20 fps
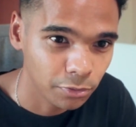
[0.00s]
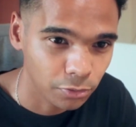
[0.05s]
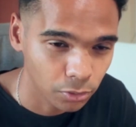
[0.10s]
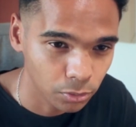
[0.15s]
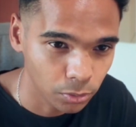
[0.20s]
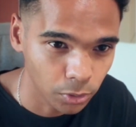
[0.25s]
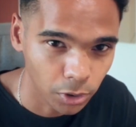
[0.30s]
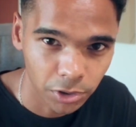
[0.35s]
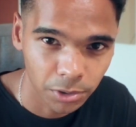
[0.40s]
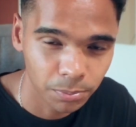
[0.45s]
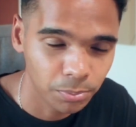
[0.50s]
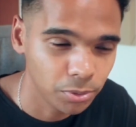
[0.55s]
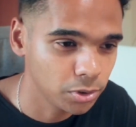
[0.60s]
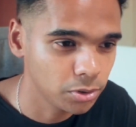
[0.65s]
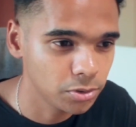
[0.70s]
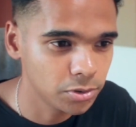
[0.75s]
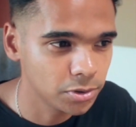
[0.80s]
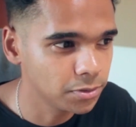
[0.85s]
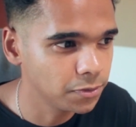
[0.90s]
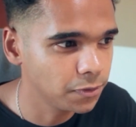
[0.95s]
through other
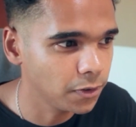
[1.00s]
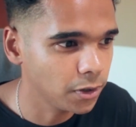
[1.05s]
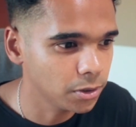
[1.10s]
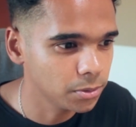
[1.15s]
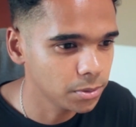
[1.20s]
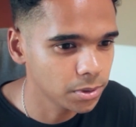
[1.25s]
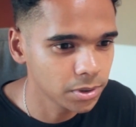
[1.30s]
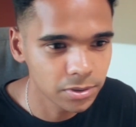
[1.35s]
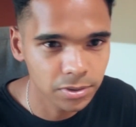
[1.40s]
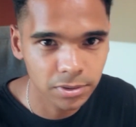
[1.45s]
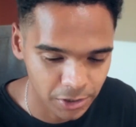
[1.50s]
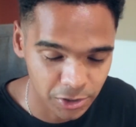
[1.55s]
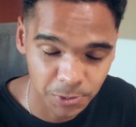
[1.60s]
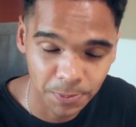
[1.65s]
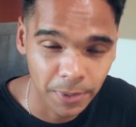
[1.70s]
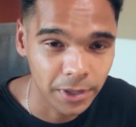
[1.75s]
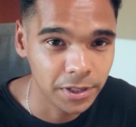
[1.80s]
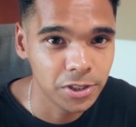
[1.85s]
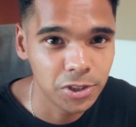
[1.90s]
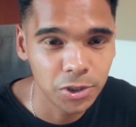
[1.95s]
producers' followers, and
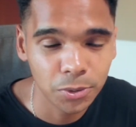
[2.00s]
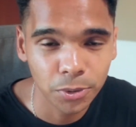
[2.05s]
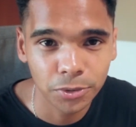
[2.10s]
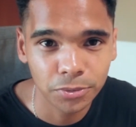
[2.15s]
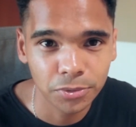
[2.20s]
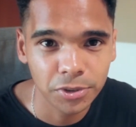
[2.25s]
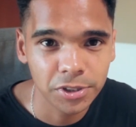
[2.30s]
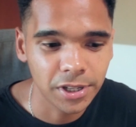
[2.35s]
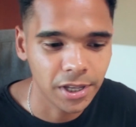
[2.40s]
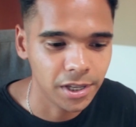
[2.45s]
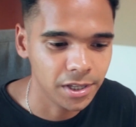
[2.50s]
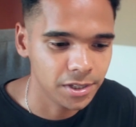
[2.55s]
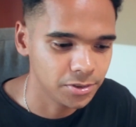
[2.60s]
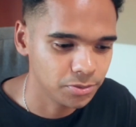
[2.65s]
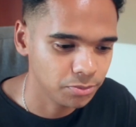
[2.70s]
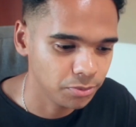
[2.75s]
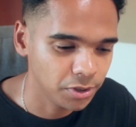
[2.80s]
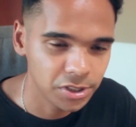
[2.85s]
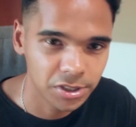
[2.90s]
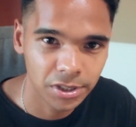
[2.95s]
spending 2 or 3
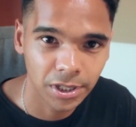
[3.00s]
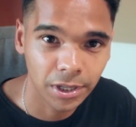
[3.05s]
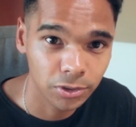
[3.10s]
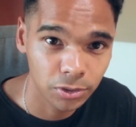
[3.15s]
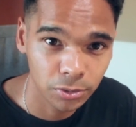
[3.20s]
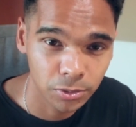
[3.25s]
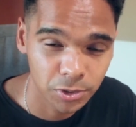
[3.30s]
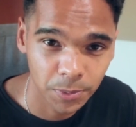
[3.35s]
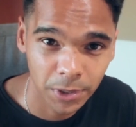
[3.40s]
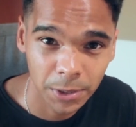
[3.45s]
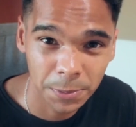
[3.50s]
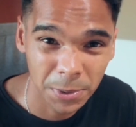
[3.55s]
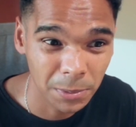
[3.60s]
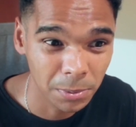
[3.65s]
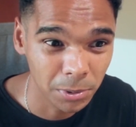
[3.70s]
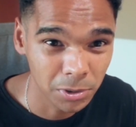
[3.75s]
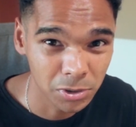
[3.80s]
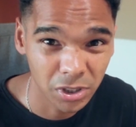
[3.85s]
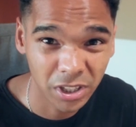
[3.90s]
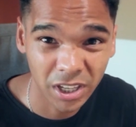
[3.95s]
days reaching out to as many
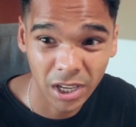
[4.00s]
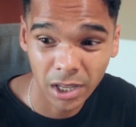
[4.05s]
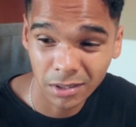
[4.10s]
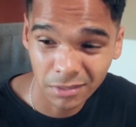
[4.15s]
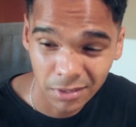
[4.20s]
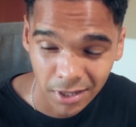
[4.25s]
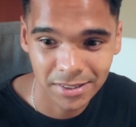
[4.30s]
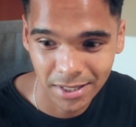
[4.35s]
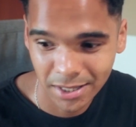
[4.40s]
people as you can,